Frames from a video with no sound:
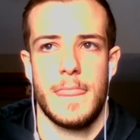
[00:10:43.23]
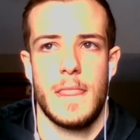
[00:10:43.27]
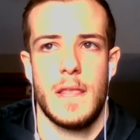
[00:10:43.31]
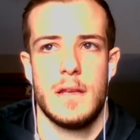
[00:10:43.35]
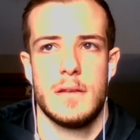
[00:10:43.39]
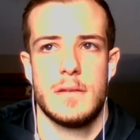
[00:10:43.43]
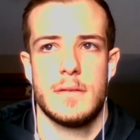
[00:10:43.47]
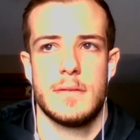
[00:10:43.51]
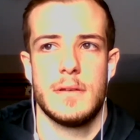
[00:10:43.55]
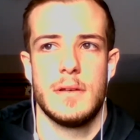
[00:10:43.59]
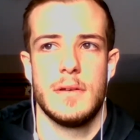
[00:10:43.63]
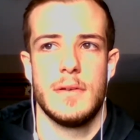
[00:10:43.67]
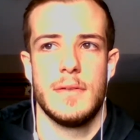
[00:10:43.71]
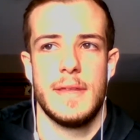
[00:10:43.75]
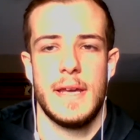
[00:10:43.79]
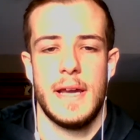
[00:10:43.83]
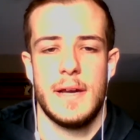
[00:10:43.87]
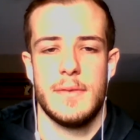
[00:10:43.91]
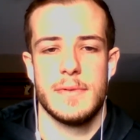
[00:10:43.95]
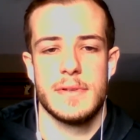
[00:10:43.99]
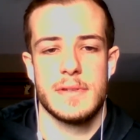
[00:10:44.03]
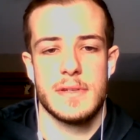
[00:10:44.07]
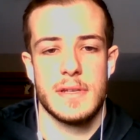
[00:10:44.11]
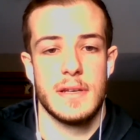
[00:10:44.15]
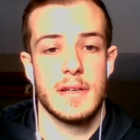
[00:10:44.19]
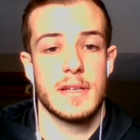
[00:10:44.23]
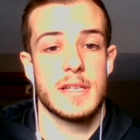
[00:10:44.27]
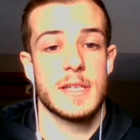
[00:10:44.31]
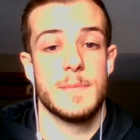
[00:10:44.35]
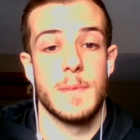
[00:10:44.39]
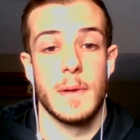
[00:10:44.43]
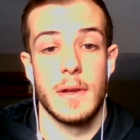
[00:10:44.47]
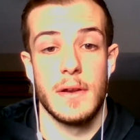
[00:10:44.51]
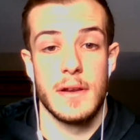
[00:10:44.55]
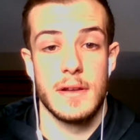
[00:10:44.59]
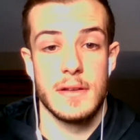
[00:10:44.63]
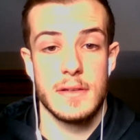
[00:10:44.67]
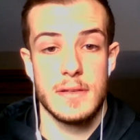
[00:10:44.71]
So that was an
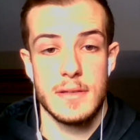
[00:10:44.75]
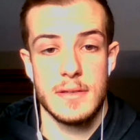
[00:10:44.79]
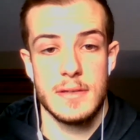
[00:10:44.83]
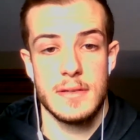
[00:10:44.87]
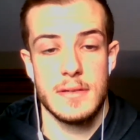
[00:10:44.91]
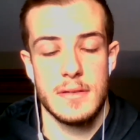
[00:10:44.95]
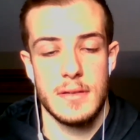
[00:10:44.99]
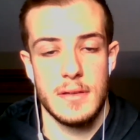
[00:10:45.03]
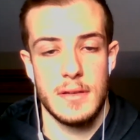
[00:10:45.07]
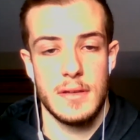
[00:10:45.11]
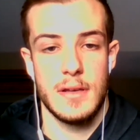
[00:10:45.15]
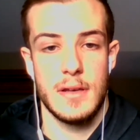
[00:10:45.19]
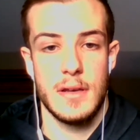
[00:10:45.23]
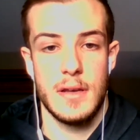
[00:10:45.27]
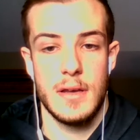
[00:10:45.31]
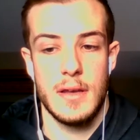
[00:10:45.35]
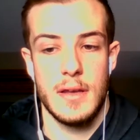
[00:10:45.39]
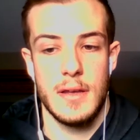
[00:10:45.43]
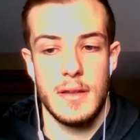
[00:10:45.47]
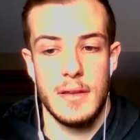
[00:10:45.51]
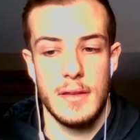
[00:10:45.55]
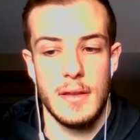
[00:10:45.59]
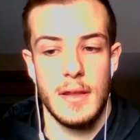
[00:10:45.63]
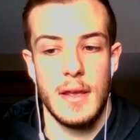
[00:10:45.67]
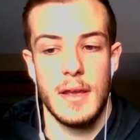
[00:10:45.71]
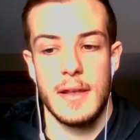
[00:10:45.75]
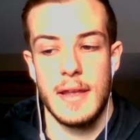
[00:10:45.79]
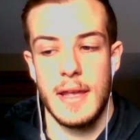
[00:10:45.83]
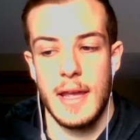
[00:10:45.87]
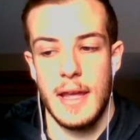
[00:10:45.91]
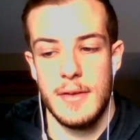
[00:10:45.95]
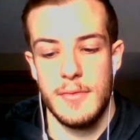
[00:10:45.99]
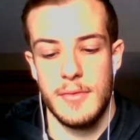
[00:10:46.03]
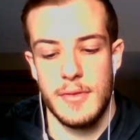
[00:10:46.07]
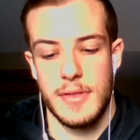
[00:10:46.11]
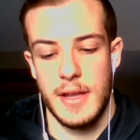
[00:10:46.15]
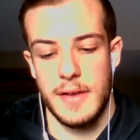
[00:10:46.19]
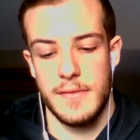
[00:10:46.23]
experience. Again,
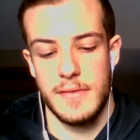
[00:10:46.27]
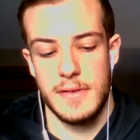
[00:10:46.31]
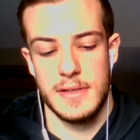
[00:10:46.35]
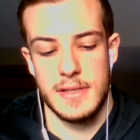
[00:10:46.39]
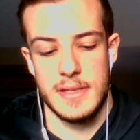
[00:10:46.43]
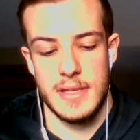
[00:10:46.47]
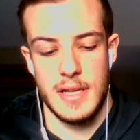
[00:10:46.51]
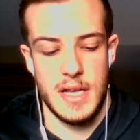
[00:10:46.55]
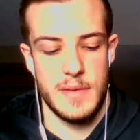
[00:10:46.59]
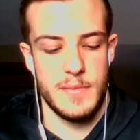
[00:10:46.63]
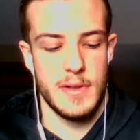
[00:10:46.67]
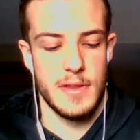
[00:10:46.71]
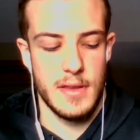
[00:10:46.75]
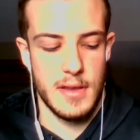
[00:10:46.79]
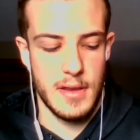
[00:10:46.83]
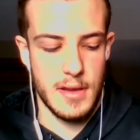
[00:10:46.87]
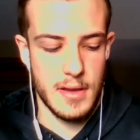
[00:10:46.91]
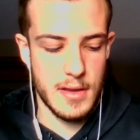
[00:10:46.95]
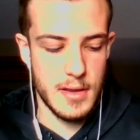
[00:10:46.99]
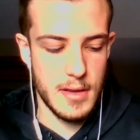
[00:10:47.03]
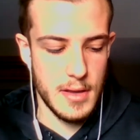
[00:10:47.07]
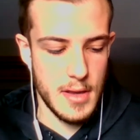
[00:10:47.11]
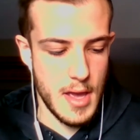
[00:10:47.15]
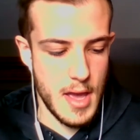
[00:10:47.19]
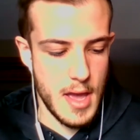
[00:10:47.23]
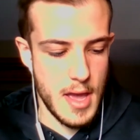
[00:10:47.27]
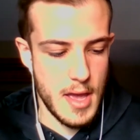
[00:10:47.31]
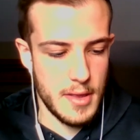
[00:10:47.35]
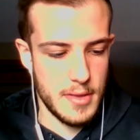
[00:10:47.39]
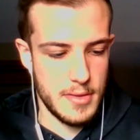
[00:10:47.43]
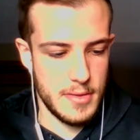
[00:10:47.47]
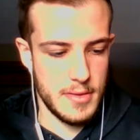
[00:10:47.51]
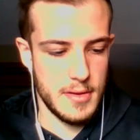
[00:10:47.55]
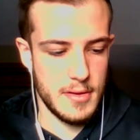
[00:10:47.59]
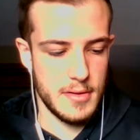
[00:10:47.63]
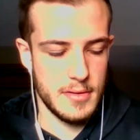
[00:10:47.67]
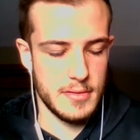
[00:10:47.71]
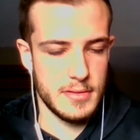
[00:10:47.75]
with every assignment, like
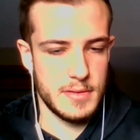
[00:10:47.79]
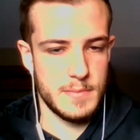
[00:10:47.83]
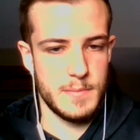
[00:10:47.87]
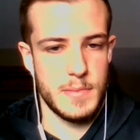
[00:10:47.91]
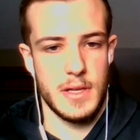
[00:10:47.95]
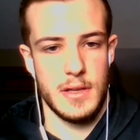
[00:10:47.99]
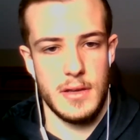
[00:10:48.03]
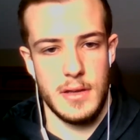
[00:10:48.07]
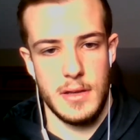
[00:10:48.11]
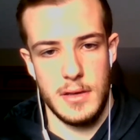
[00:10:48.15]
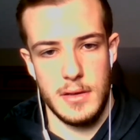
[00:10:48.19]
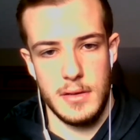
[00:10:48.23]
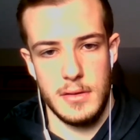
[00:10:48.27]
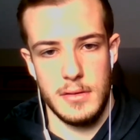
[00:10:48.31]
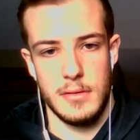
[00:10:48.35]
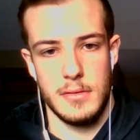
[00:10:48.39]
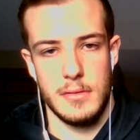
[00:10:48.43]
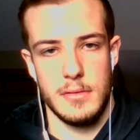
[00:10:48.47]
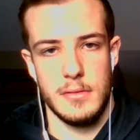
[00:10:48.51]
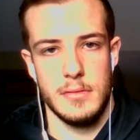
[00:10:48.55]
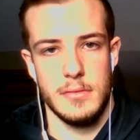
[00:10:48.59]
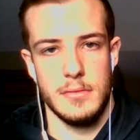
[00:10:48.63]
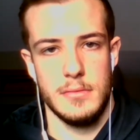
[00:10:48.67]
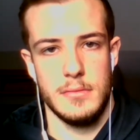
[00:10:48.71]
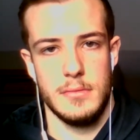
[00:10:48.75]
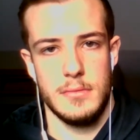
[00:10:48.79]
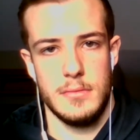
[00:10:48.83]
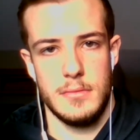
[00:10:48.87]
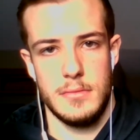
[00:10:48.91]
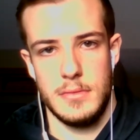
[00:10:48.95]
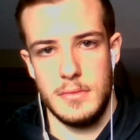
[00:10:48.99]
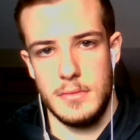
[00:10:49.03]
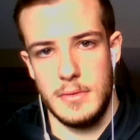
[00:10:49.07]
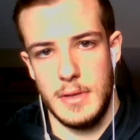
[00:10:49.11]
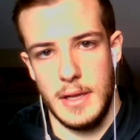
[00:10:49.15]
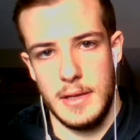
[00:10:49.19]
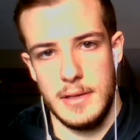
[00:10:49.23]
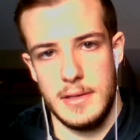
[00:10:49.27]
there's been a new
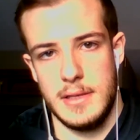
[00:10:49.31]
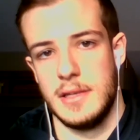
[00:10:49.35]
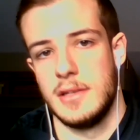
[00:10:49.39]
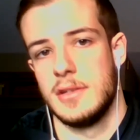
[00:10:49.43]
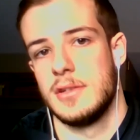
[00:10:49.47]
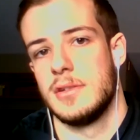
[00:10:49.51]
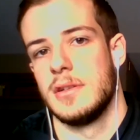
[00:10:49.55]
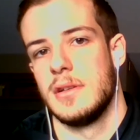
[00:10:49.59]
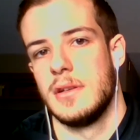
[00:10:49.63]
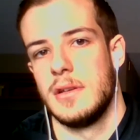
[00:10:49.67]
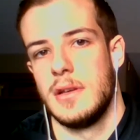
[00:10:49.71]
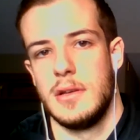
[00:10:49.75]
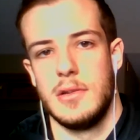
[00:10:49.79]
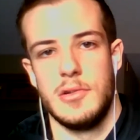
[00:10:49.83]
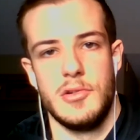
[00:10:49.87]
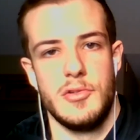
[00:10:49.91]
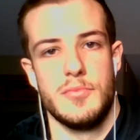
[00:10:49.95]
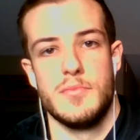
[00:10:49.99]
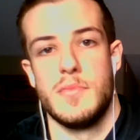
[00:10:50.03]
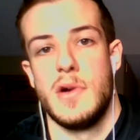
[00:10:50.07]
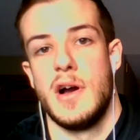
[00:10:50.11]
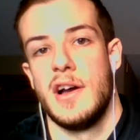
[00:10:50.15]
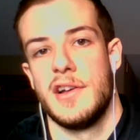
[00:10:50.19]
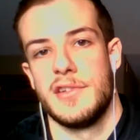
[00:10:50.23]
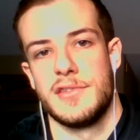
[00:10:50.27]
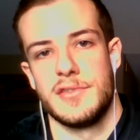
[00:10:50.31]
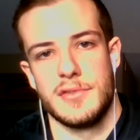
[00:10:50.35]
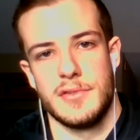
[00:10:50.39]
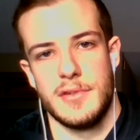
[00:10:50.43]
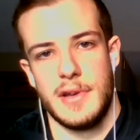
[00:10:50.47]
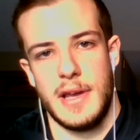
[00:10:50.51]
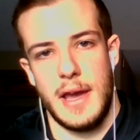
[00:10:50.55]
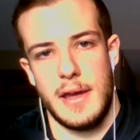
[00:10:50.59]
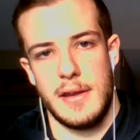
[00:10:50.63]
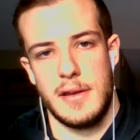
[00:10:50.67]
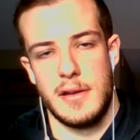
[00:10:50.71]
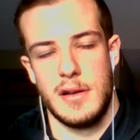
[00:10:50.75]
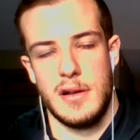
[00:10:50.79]
addition, a new module
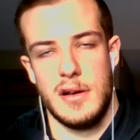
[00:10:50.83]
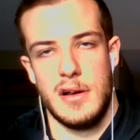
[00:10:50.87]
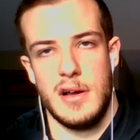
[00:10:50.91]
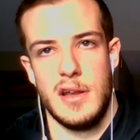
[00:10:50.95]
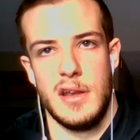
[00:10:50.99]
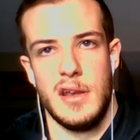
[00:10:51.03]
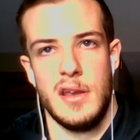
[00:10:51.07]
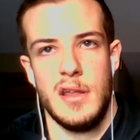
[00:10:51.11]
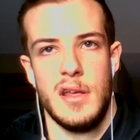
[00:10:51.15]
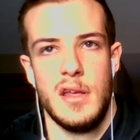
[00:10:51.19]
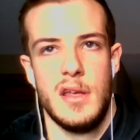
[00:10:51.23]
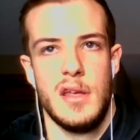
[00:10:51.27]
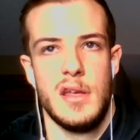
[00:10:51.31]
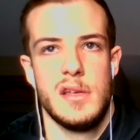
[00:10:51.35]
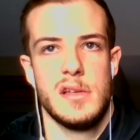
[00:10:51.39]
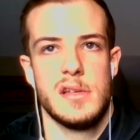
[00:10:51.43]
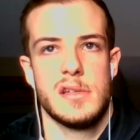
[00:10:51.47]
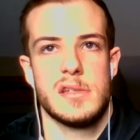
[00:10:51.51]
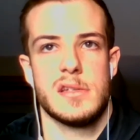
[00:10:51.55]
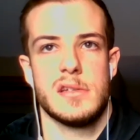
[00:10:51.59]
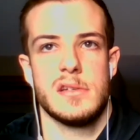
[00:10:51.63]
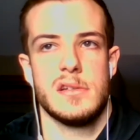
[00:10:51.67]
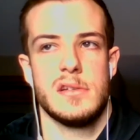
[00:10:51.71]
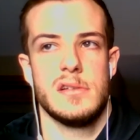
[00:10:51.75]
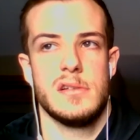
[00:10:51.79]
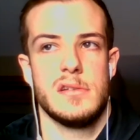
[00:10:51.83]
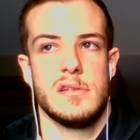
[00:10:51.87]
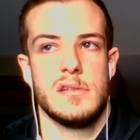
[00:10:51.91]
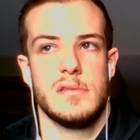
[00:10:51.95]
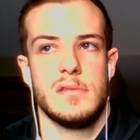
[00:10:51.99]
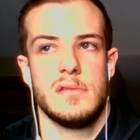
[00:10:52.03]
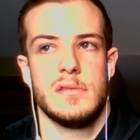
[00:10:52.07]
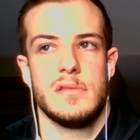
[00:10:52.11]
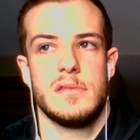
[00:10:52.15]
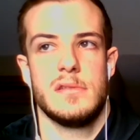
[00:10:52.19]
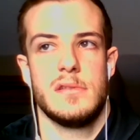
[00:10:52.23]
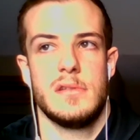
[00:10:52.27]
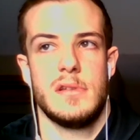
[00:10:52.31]
added on. So
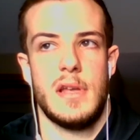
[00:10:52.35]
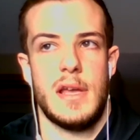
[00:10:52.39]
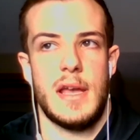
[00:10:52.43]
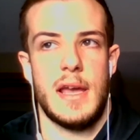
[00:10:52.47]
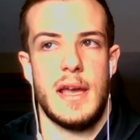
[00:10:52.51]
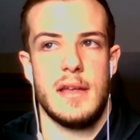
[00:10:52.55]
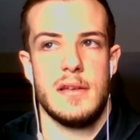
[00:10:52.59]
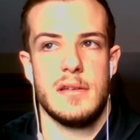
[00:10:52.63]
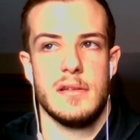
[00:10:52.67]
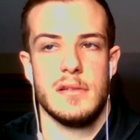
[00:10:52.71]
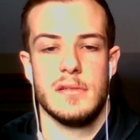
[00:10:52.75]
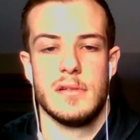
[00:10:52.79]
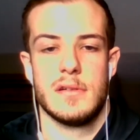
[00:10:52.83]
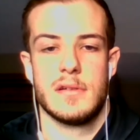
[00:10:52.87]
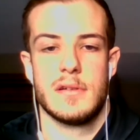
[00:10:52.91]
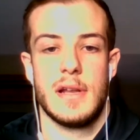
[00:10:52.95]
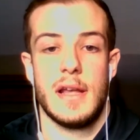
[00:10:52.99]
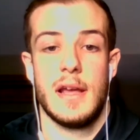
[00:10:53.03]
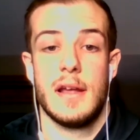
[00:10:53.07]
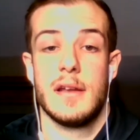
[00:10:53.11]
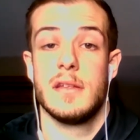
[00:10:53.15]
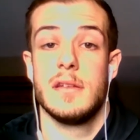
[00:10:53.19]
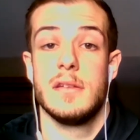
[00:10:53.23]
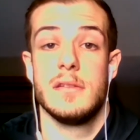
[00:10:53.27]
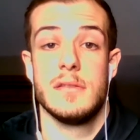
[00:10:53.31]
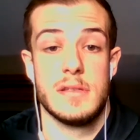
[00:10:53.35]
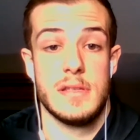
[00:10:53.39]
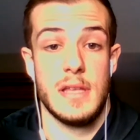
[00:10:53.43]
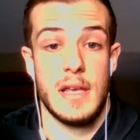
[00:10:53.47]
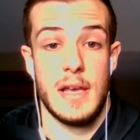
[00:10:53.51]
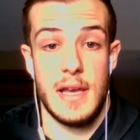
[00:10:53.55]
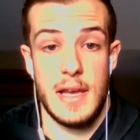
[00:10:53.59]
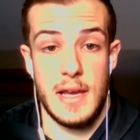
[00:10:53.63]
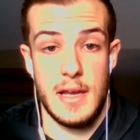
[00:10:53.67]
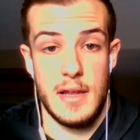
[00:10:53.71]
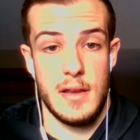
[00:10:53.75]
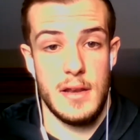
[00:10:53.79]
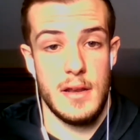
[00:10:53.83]
had to learn how to use
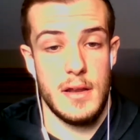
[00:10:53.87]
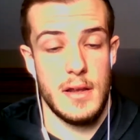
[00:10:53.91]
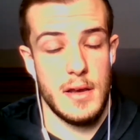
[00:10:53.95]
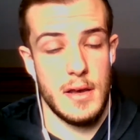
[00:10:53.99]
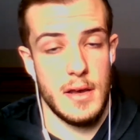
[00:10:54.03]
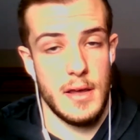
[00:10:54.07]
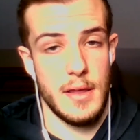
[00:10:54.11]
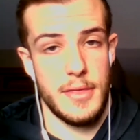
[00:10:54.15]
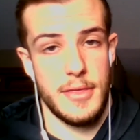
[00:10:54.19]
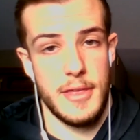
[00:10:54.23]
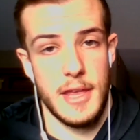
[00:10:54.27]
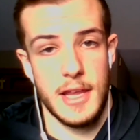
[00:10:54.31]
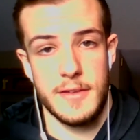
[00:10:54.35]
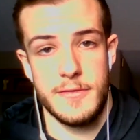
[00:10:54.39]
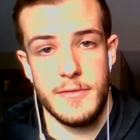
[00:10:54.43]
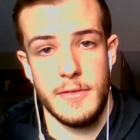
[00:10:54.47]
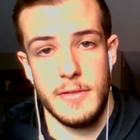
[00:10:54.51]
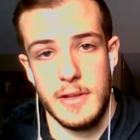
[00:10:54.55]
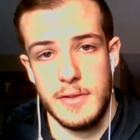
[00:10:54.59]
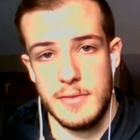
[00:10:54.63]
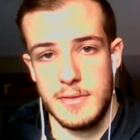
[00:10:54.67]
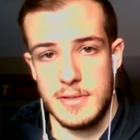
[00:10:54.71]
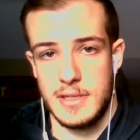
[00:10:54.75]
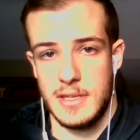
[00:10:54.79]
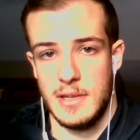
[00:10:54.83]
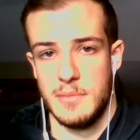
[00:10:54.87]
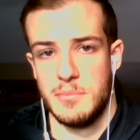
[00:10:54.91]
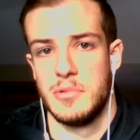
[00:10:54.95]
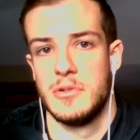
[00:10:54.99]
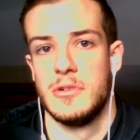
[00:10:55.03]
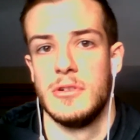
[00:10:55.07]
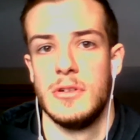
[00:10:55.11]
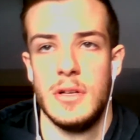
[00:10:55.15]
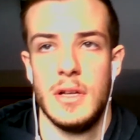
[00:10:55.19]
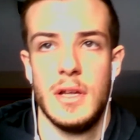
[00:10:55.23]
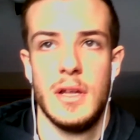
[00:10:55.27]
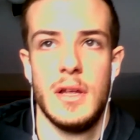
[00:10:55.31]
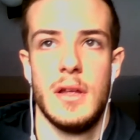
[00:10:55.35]
that. Thankfully, it was
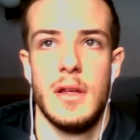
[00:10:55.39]
simple.